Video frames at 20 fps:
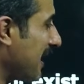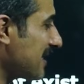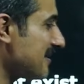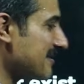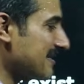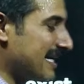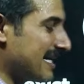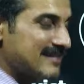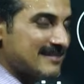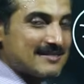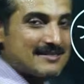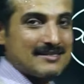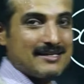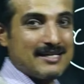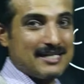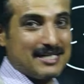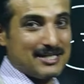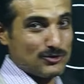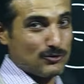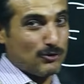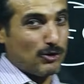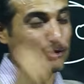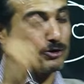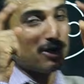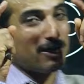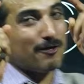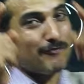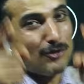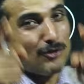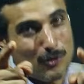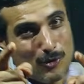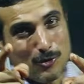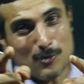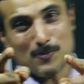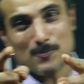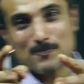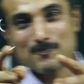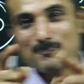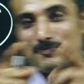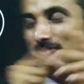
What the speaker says: minus x is going to give you